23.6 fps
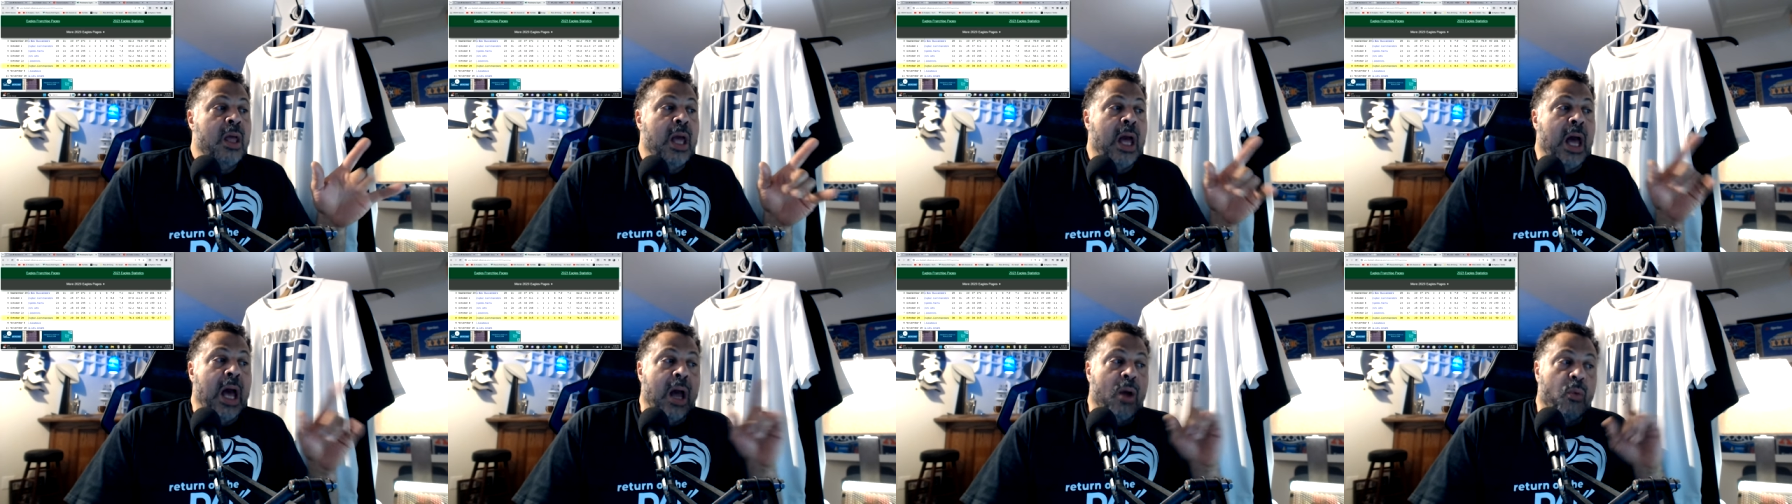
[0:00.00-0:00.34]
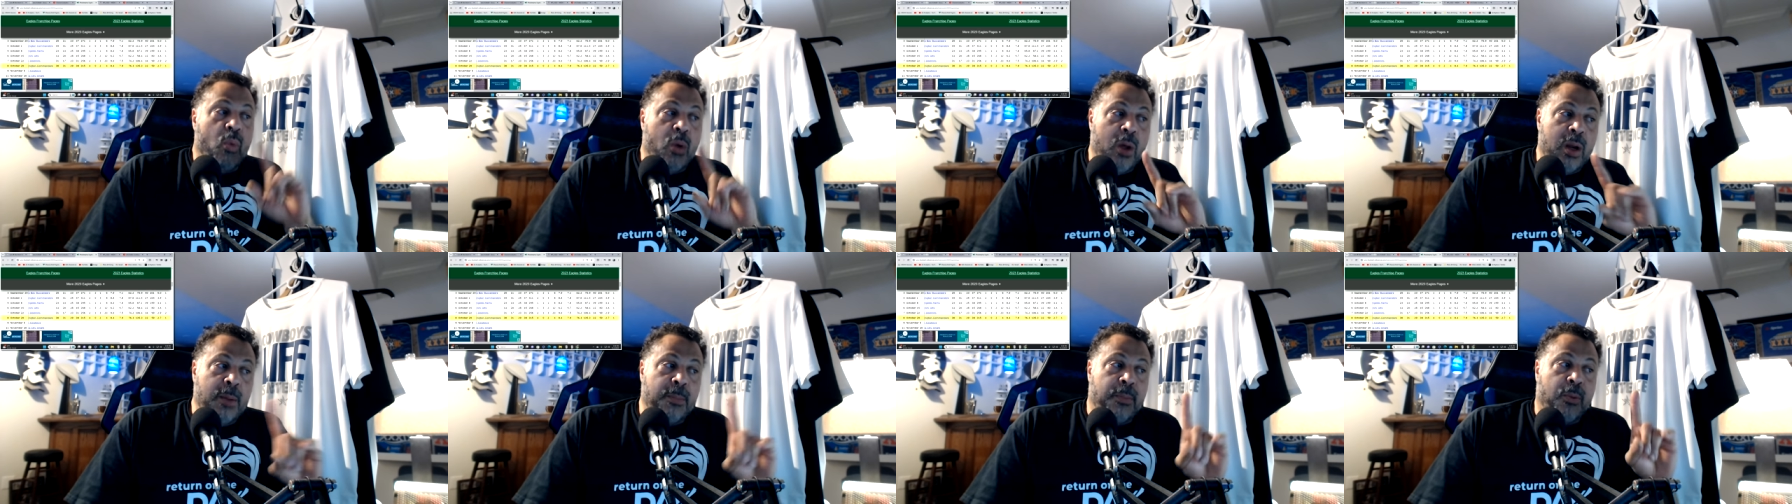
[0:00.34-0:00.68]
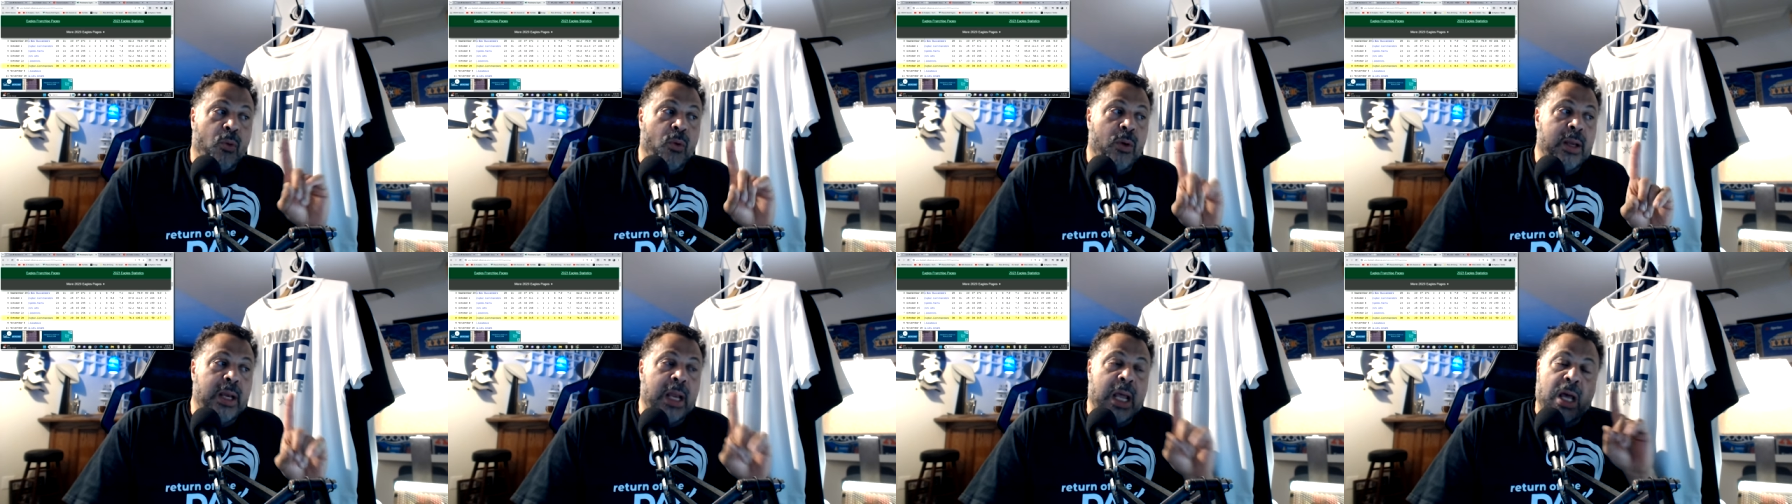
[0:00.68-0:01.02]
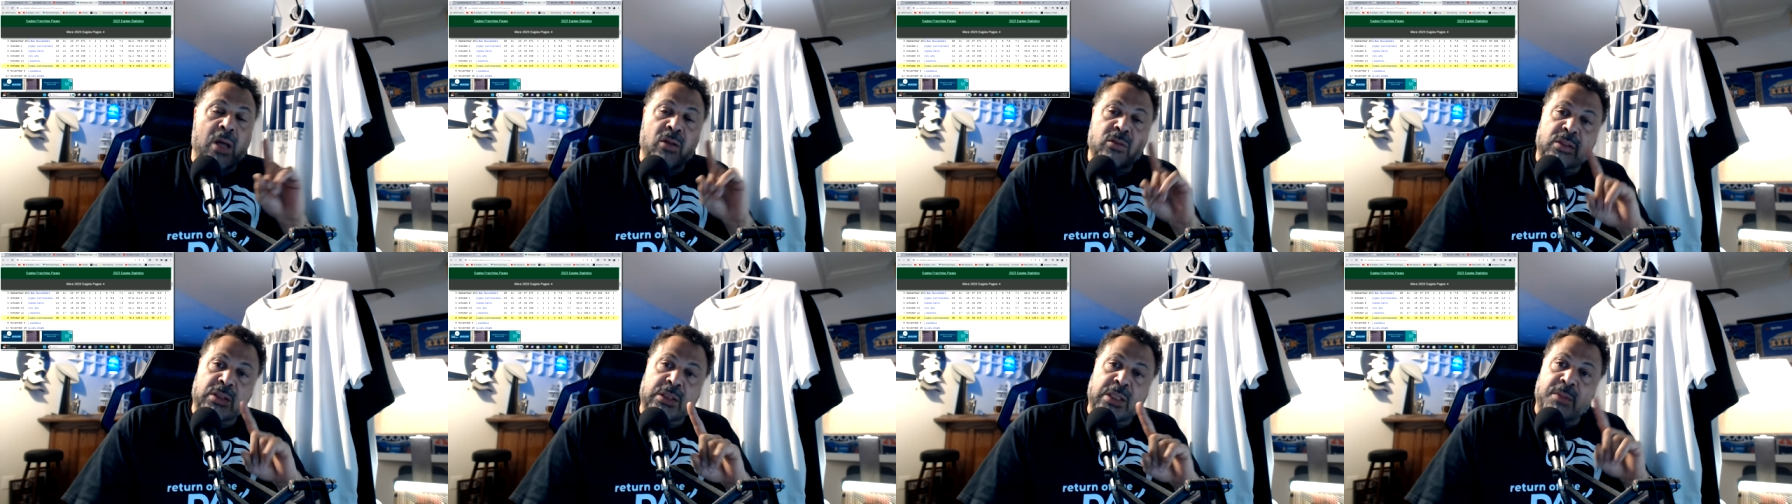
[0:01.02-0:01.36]
I want to point
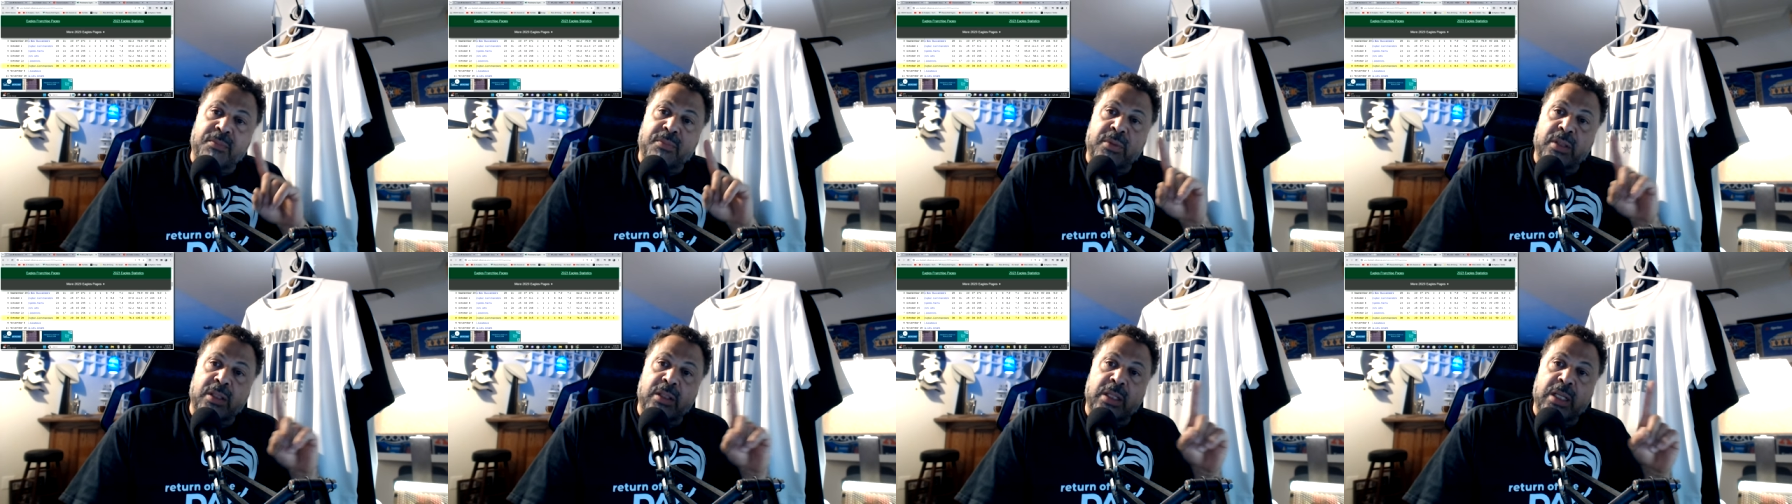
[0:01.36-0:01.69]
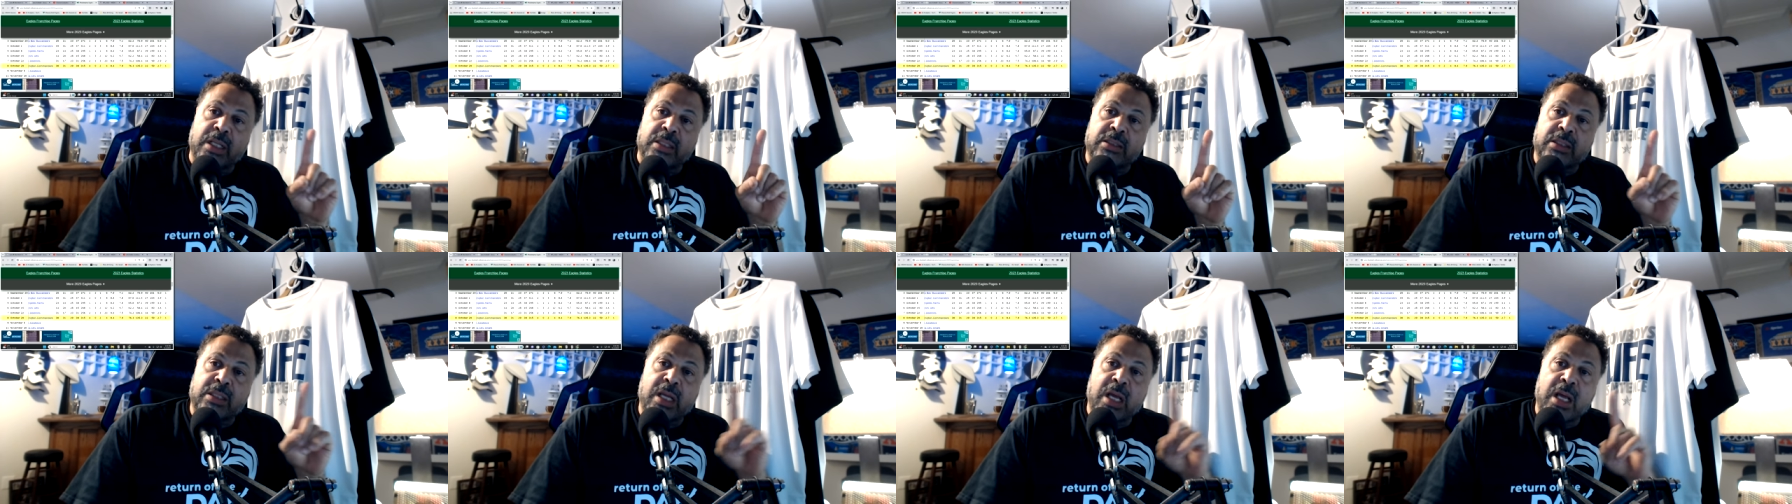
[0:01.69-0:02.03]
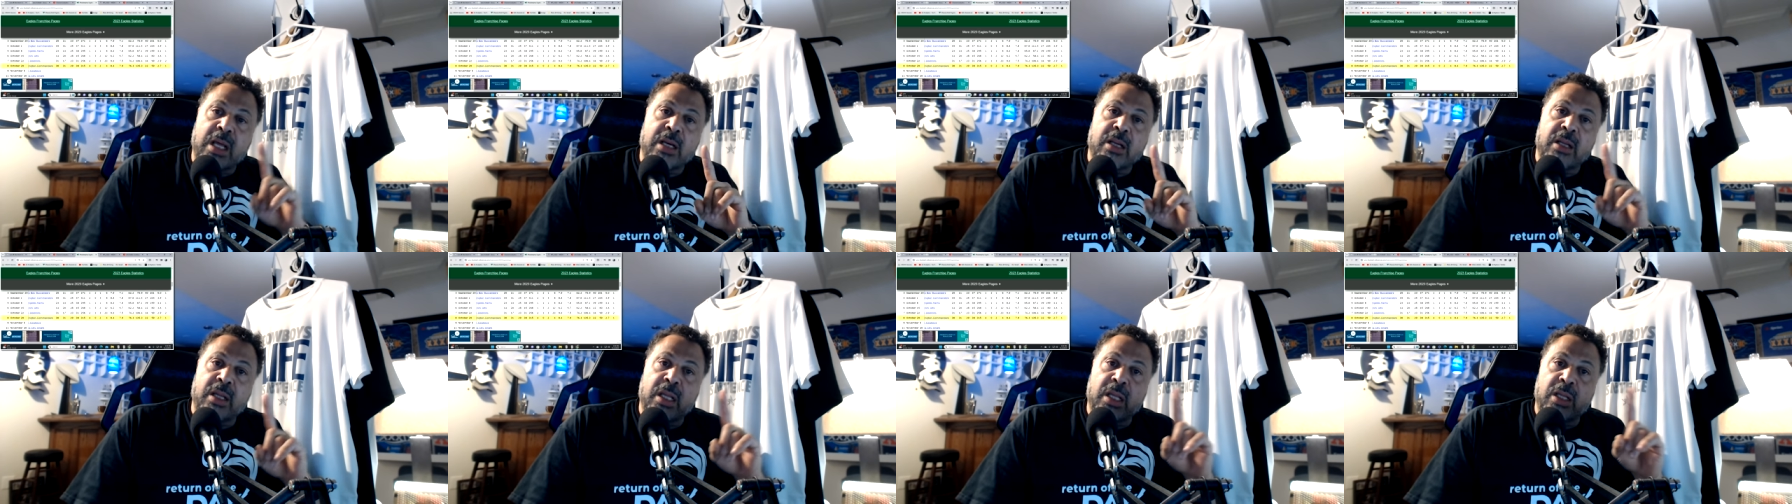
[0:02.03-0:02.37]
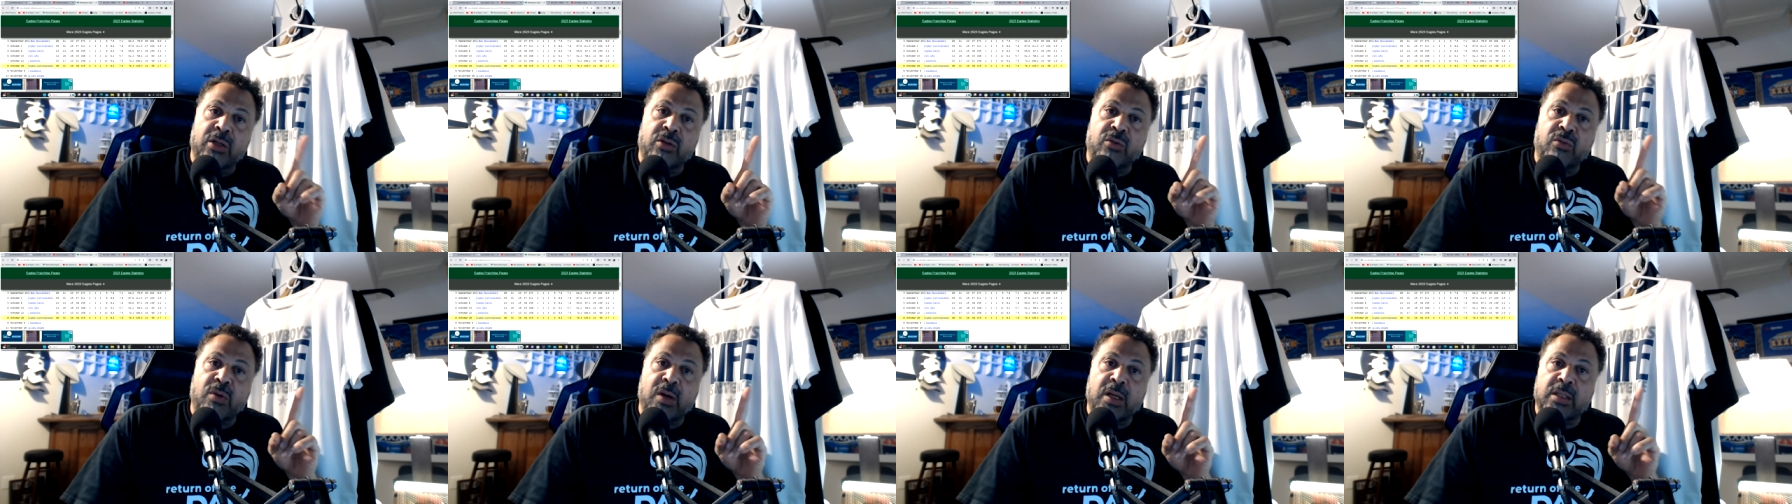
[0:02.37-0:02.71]
out something that's kind of
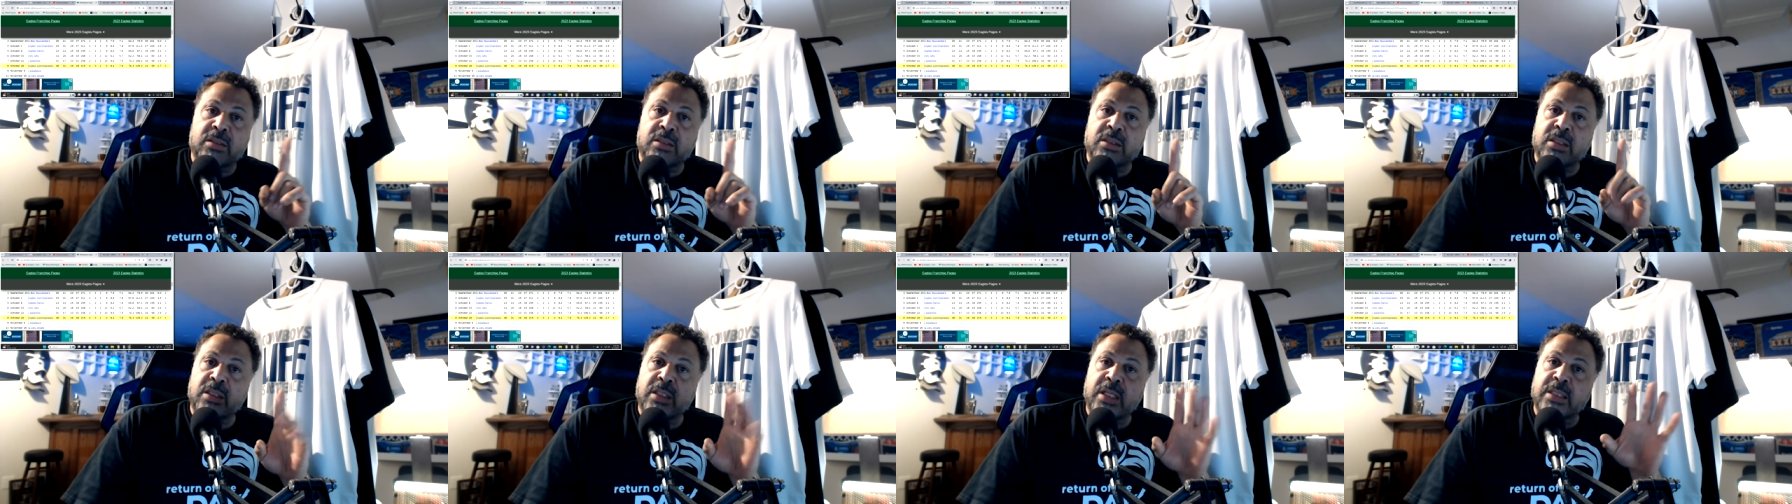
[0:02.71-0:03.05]
interesting.